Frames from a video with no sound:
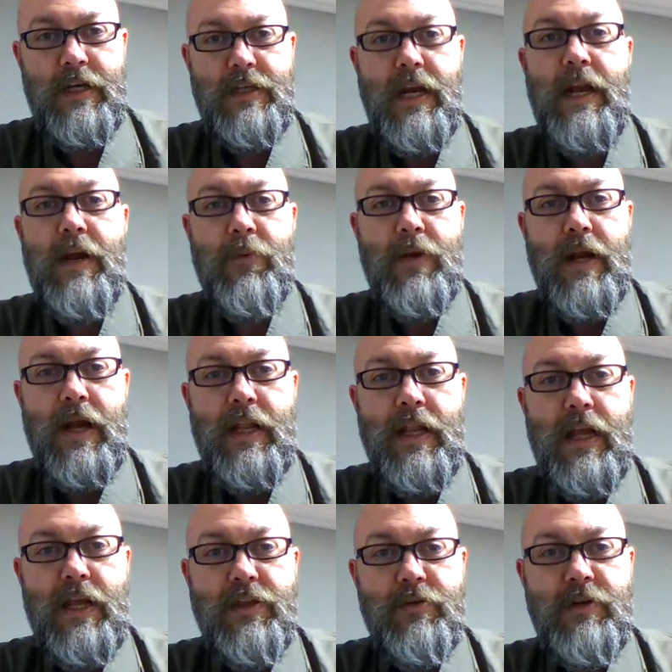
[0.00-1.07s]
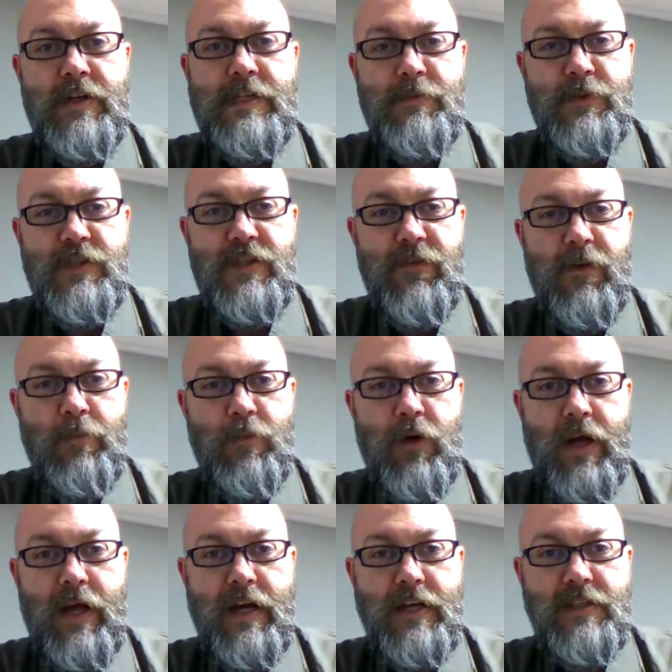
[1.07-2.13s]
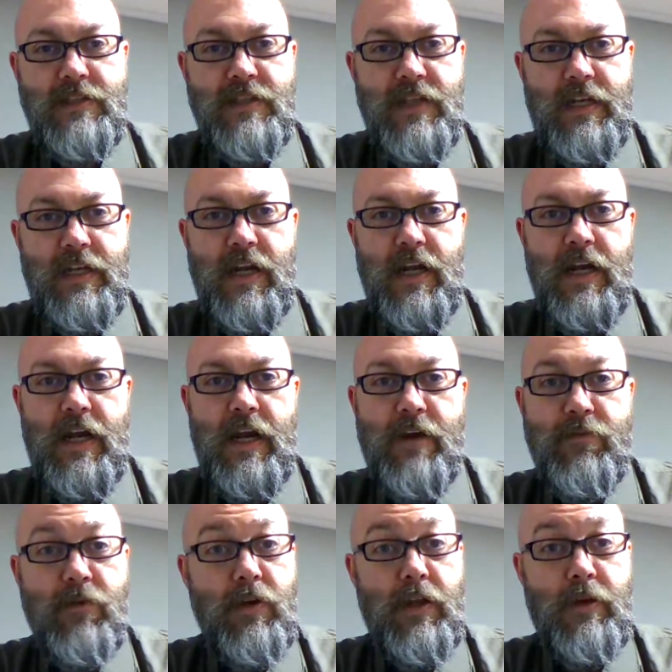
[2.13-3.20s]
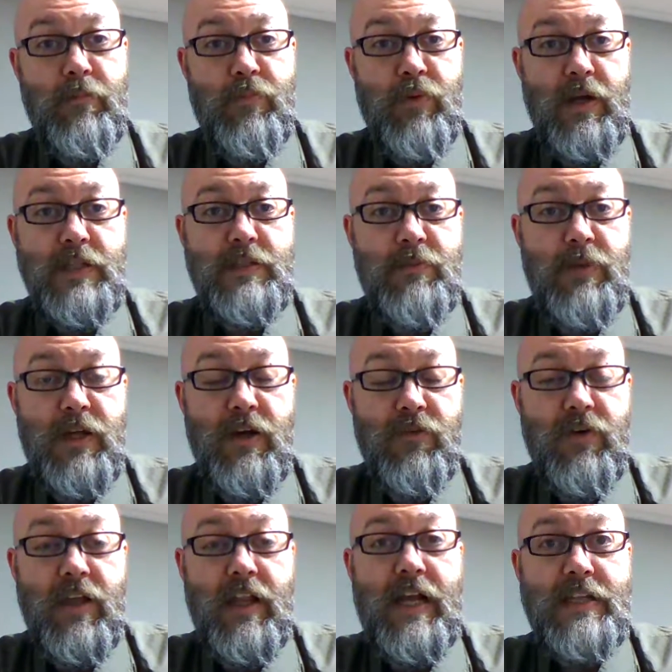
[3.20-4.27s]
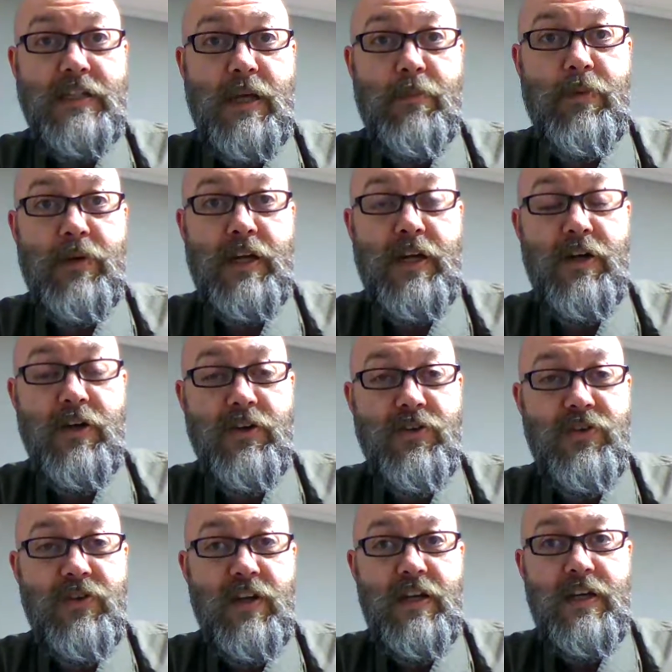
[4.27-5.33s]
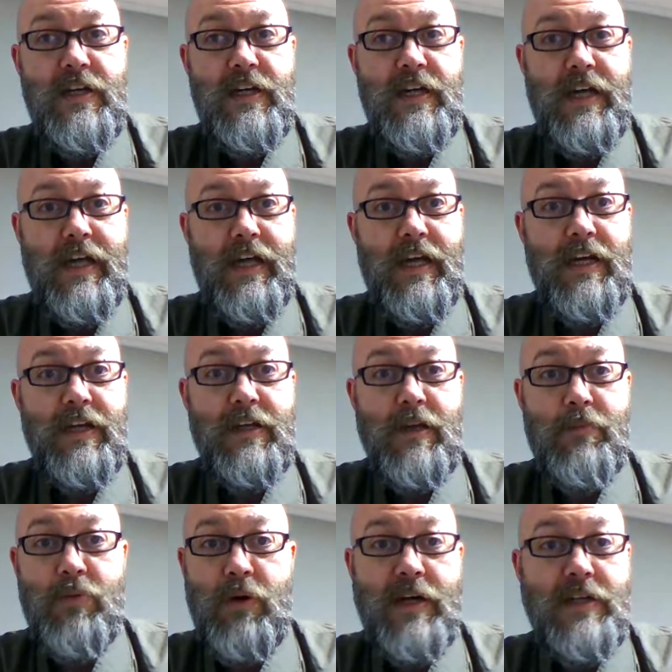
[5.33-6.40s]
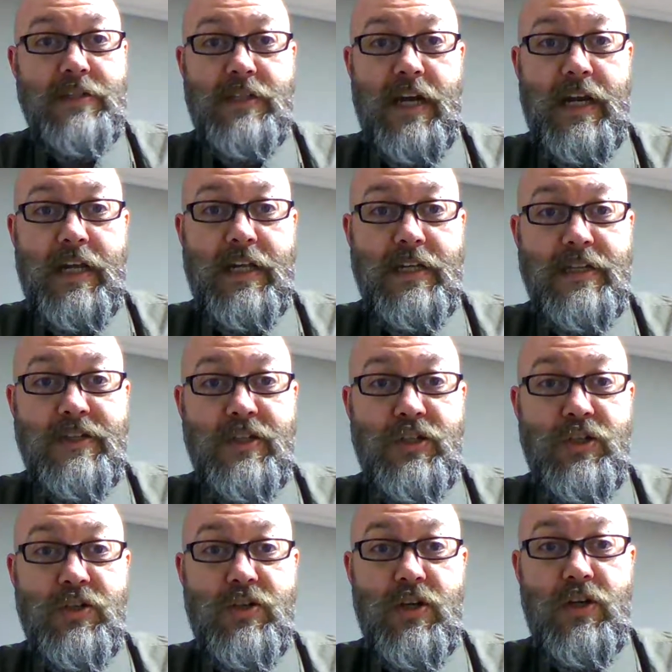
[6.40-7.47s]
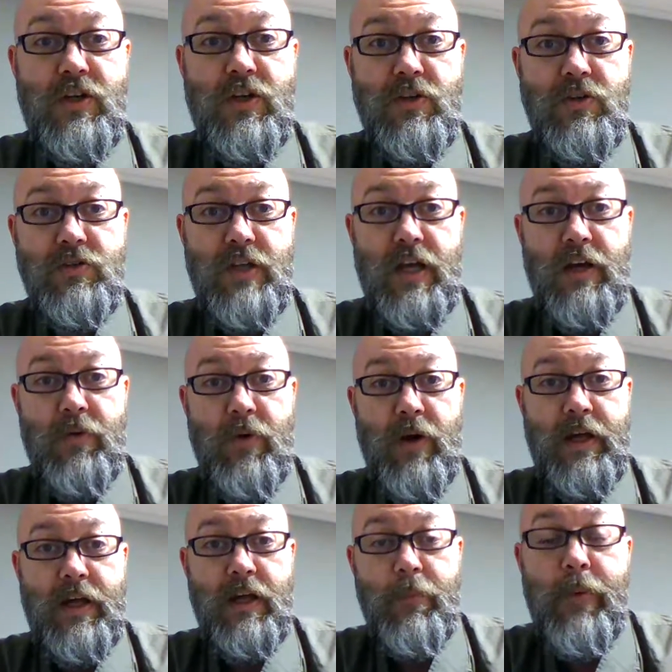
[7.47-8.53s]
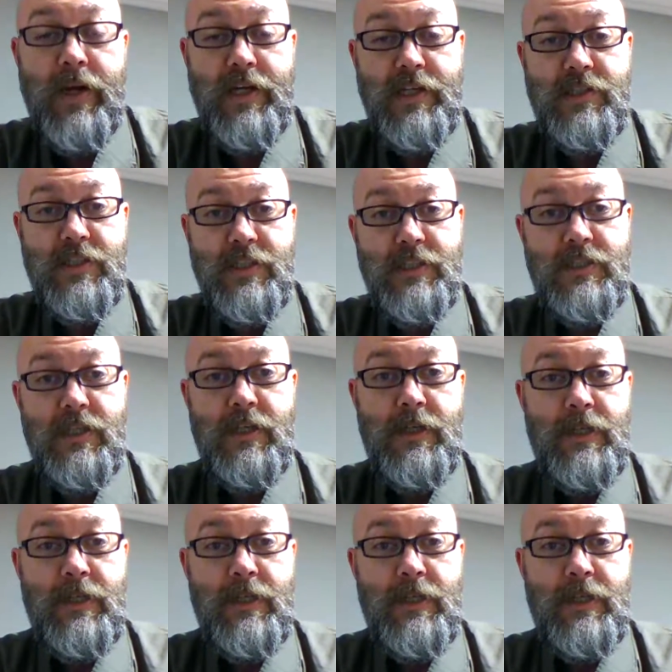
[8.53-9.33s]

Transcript: today I want to highlight three specific brands that uh, have really impressed me over the last couple years and uh, brands that I continue to use on a regular basis.